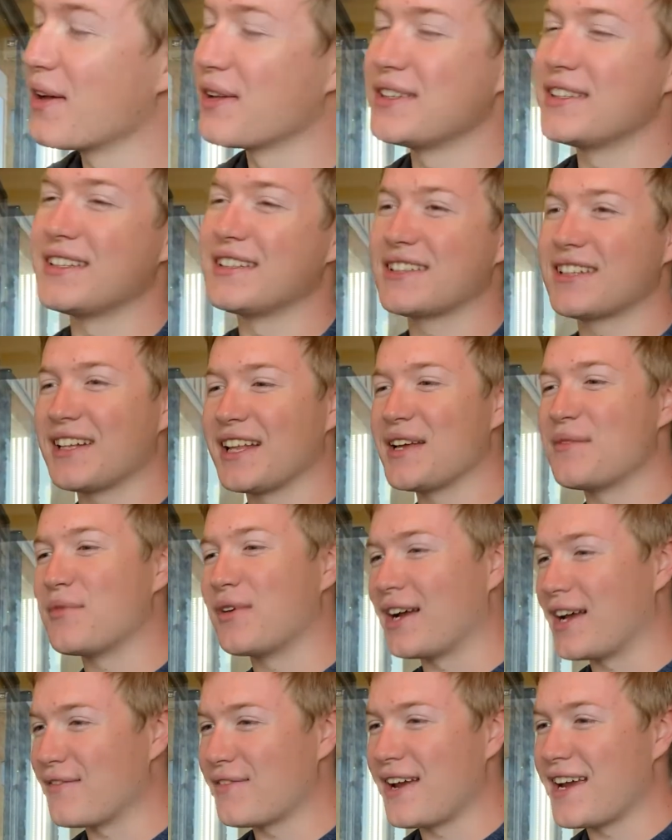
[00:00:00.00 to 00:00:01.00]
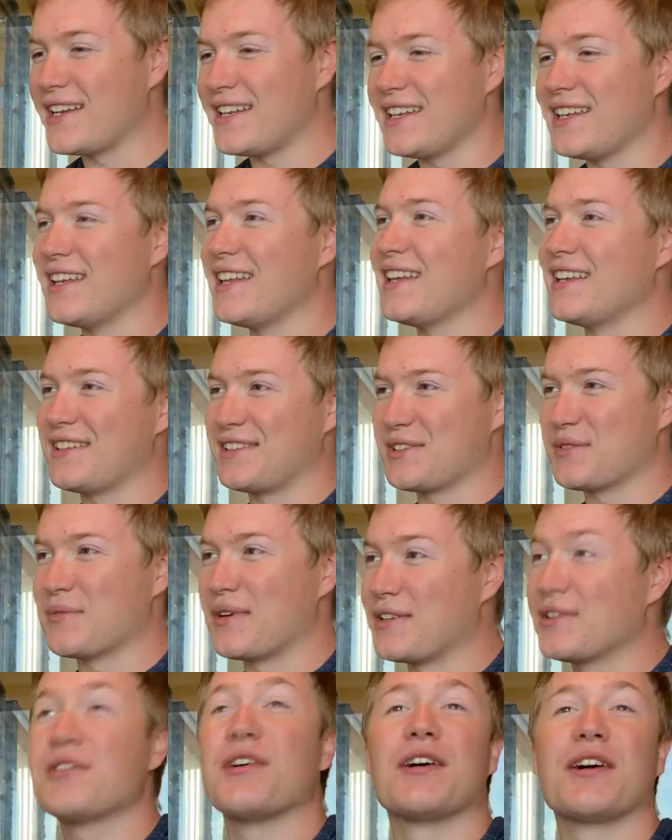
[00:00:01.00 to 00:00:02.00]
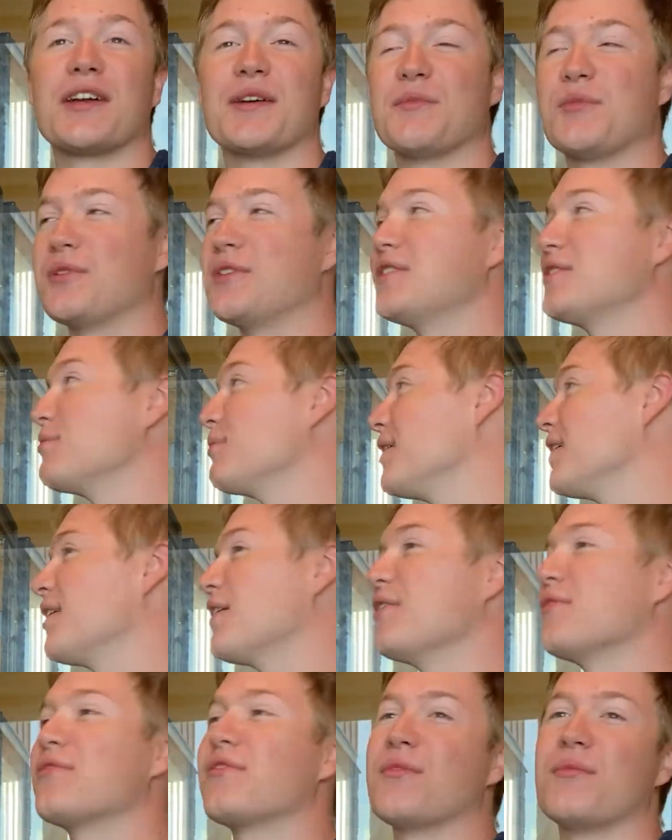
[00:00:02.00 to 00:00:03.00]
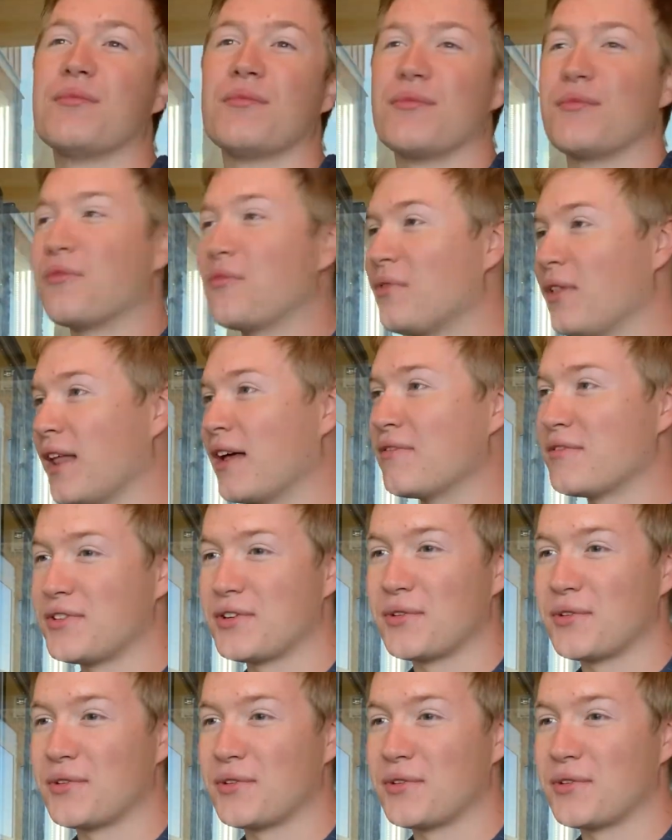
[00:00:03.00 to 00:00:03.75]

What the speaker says: Disclaimer: I have ADD, so my talking points may go from left